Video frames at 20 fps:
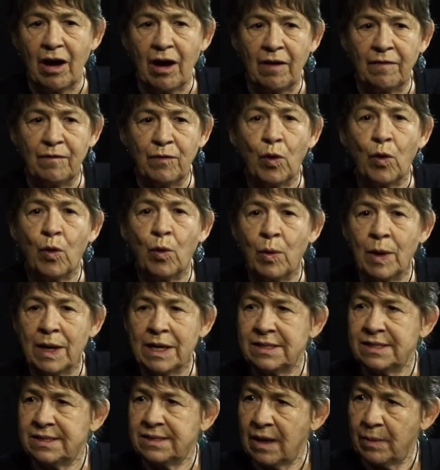I've
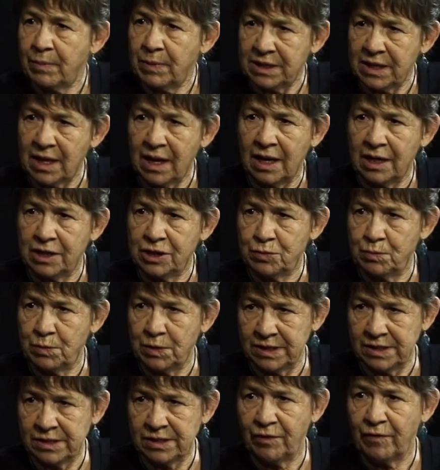always sabotaged
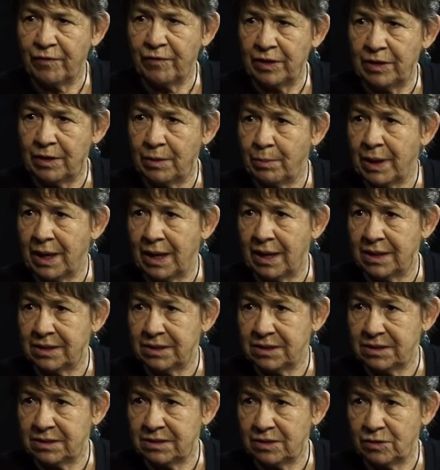myself in the
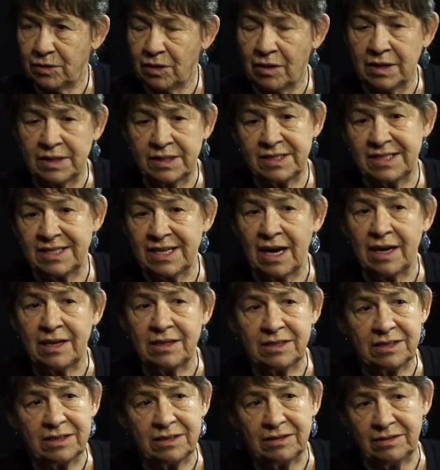past. I'd
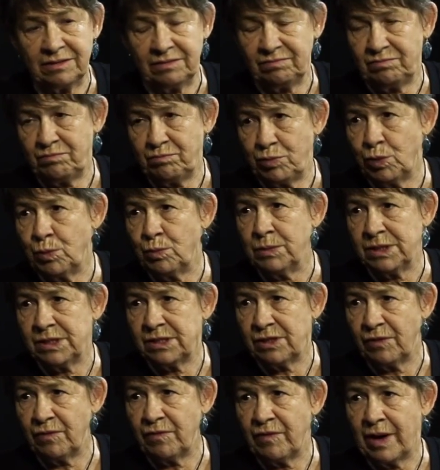start to build
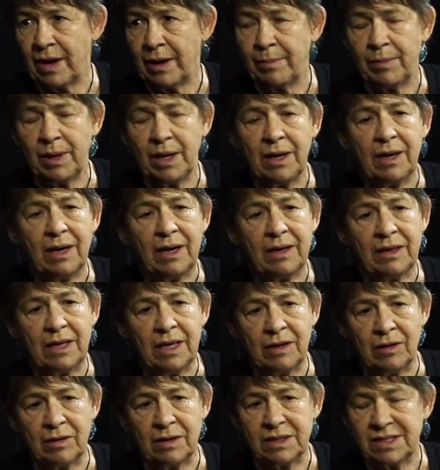myself up,
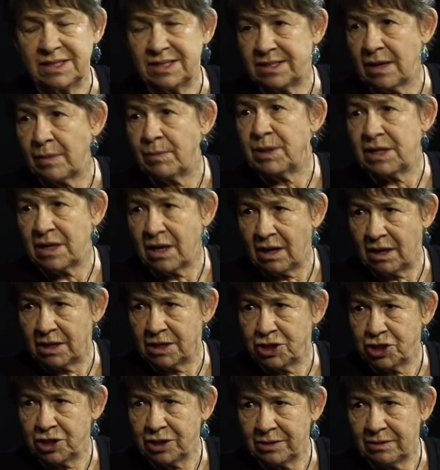then I'd
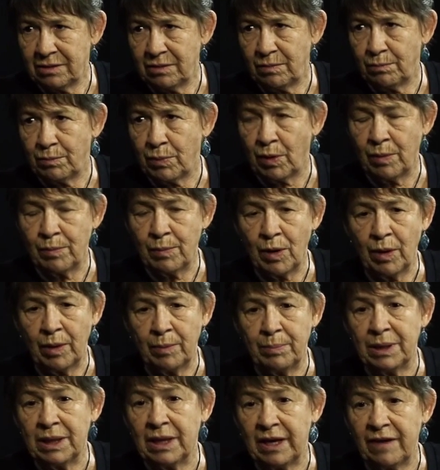sabotage it by my
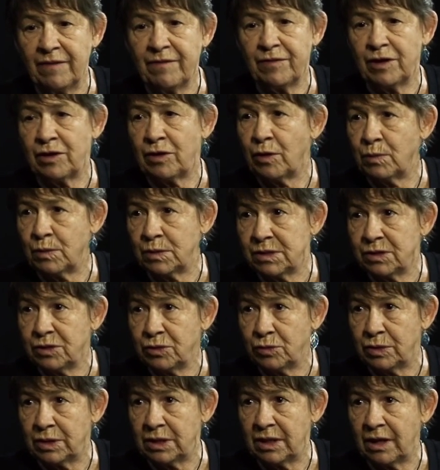belief that I
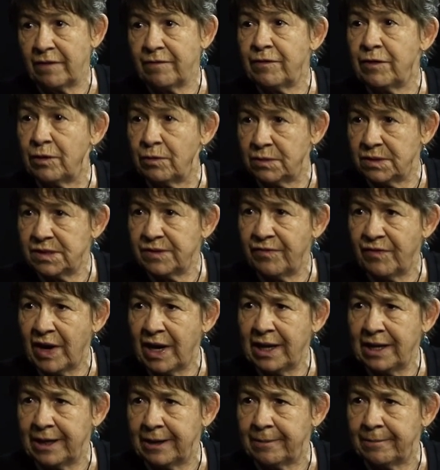wasn't good enough and I was a
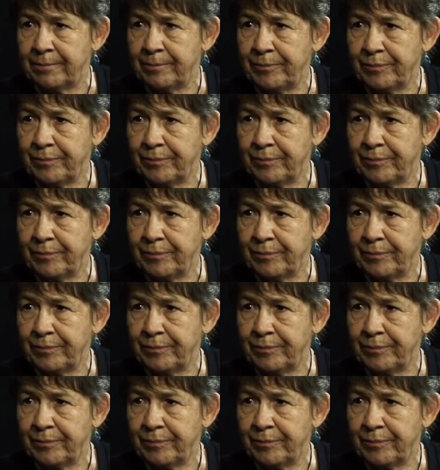failure.